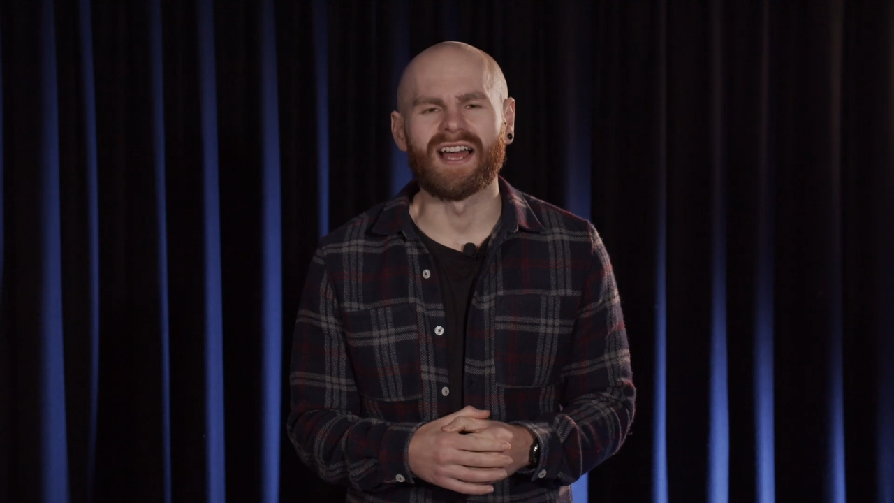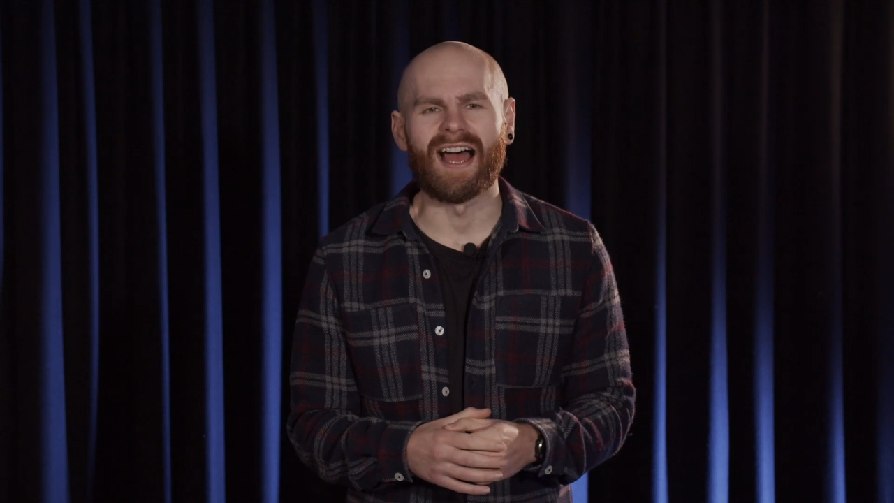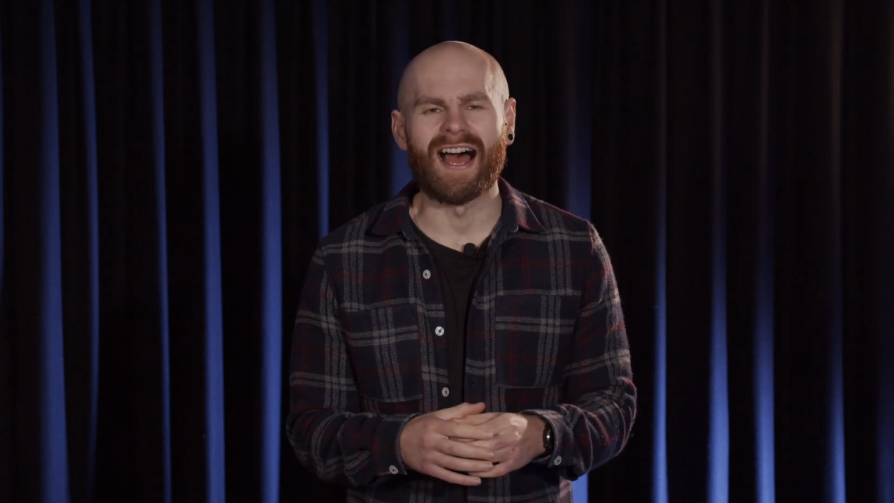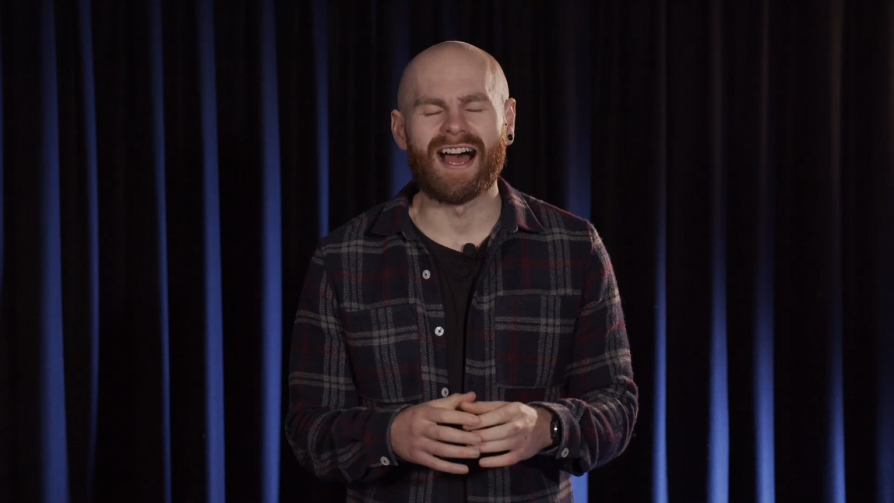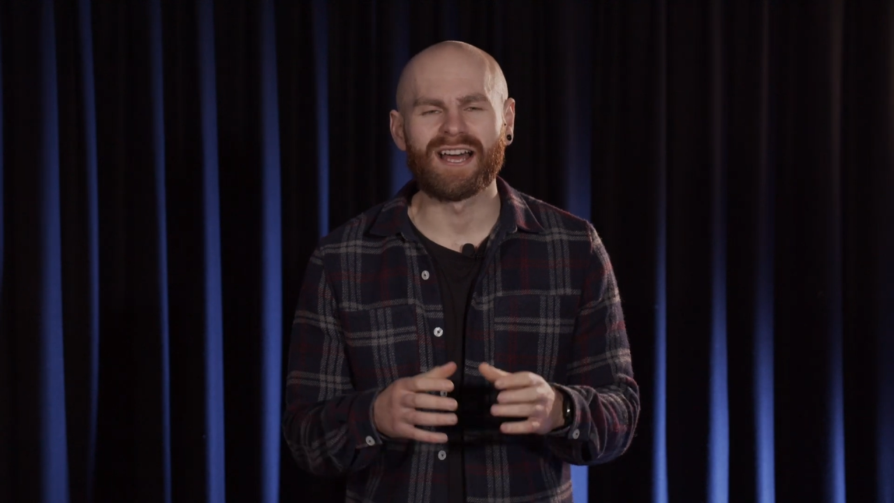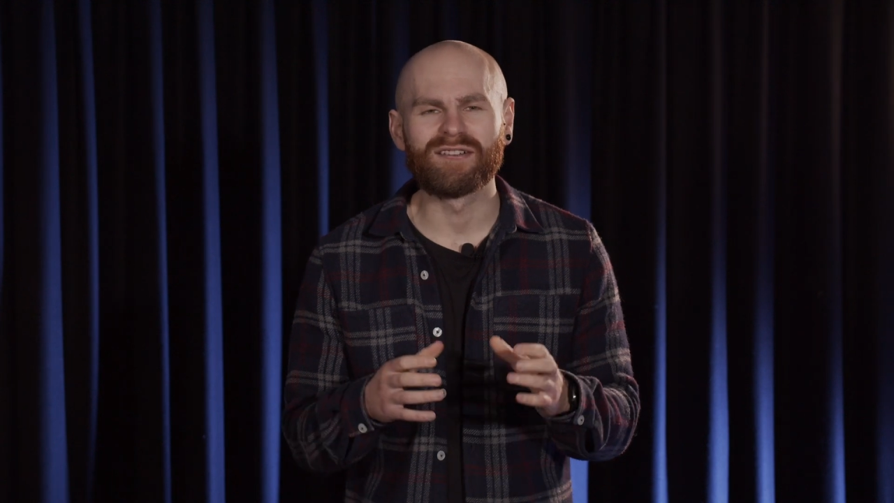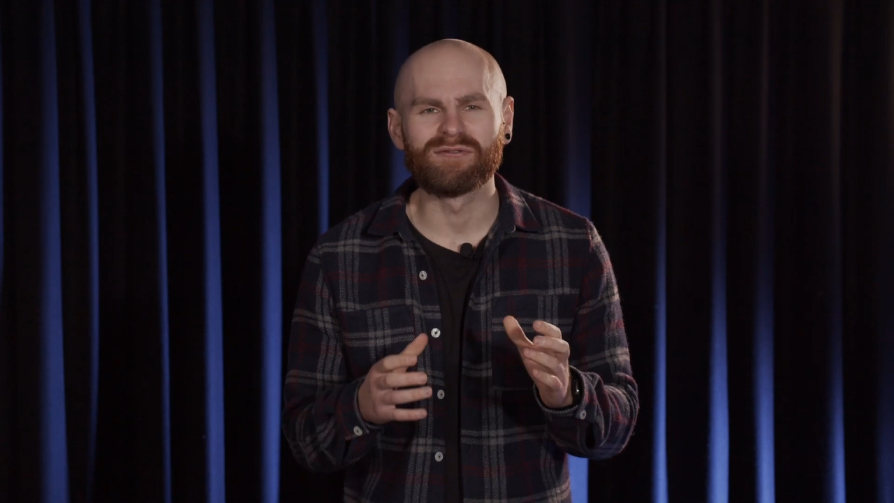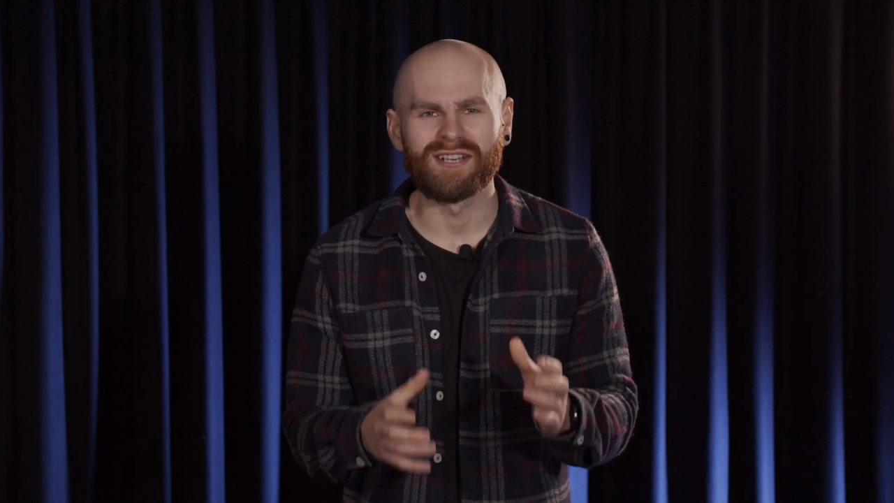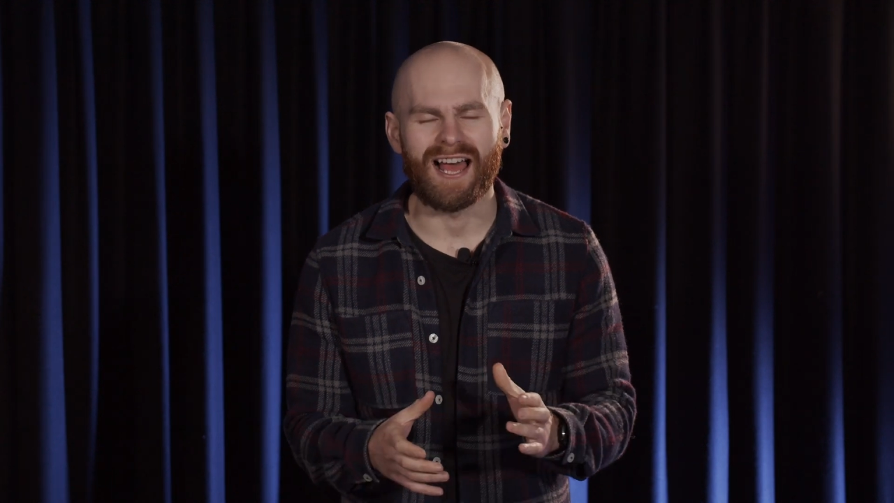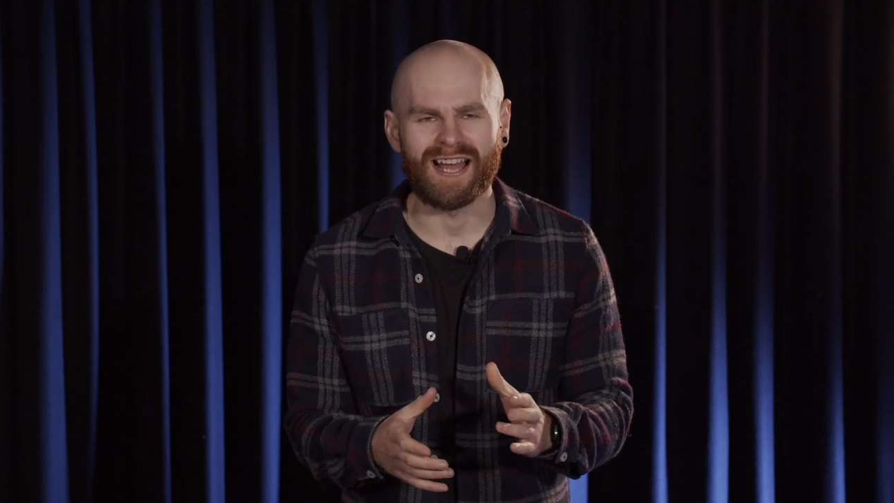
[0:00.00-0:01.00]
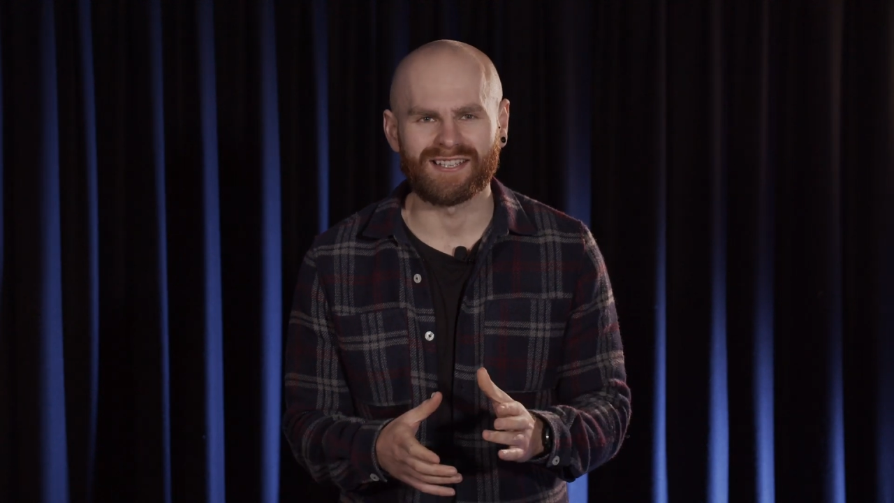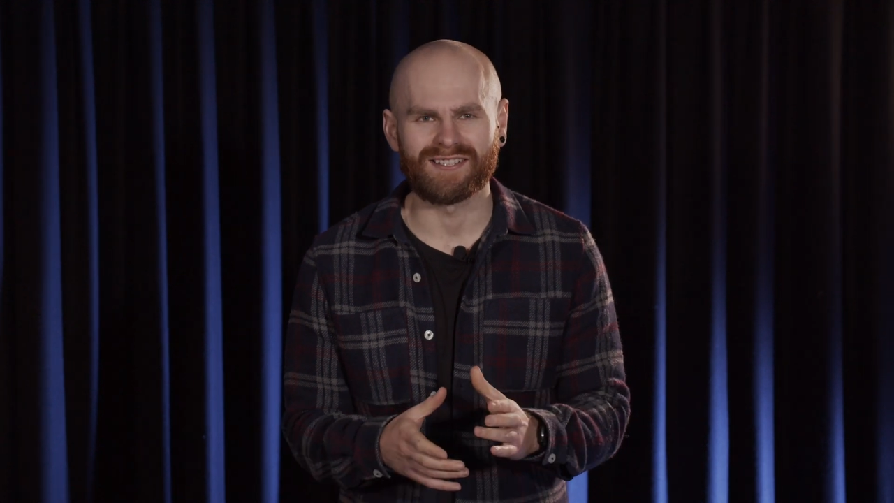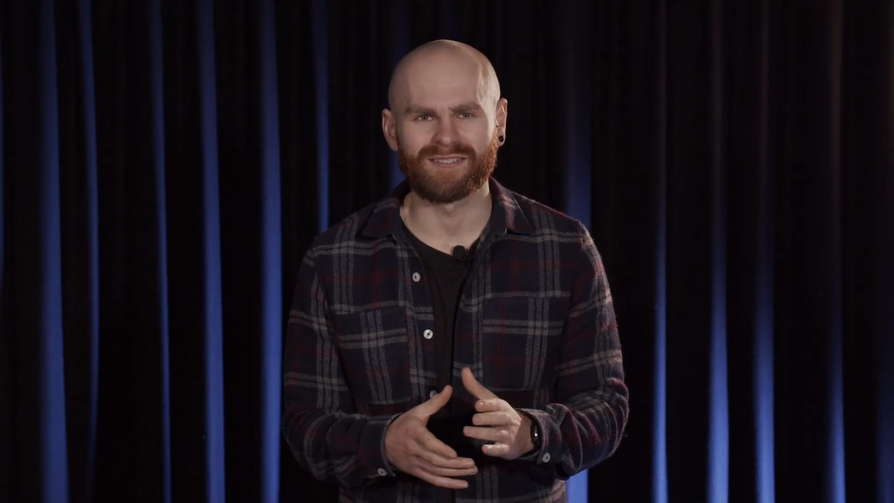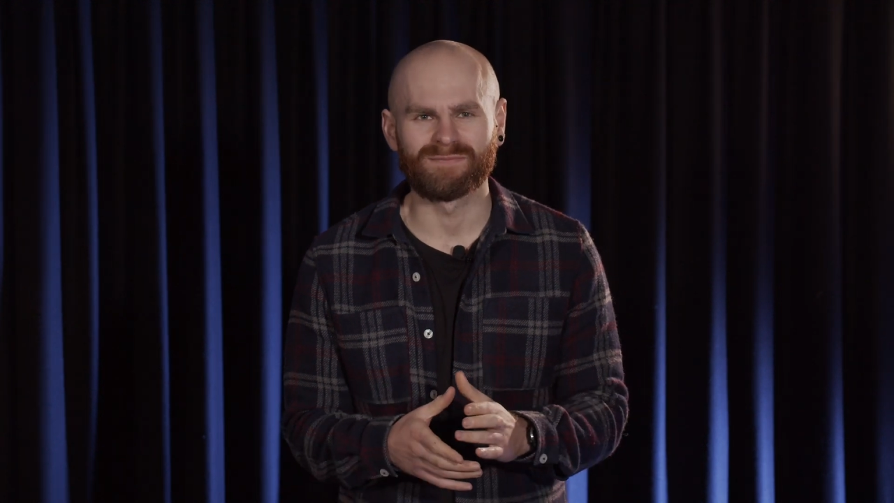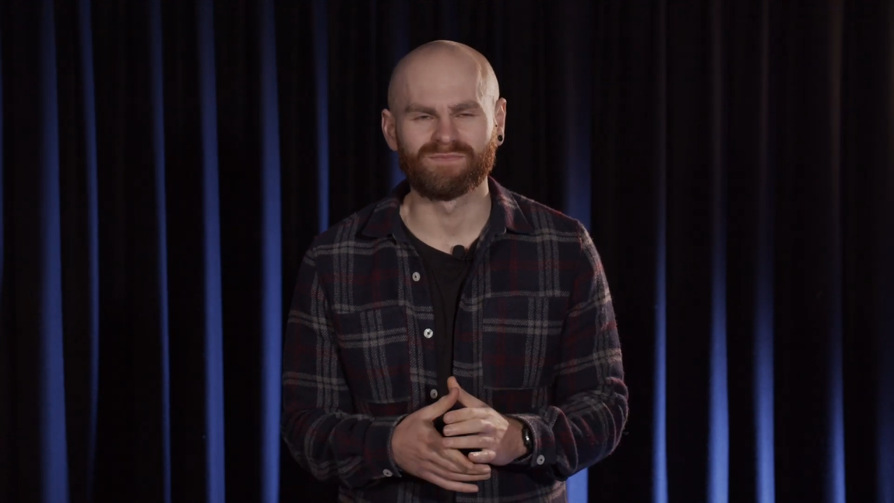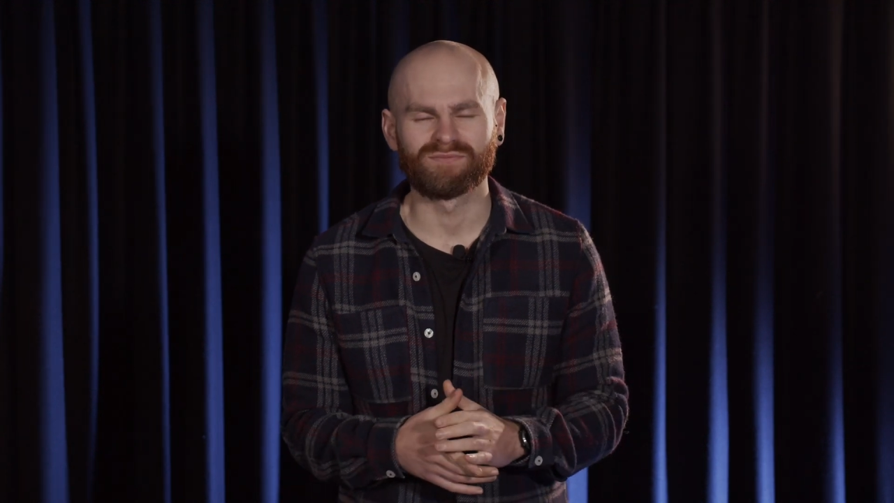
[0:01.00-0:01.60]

And relax.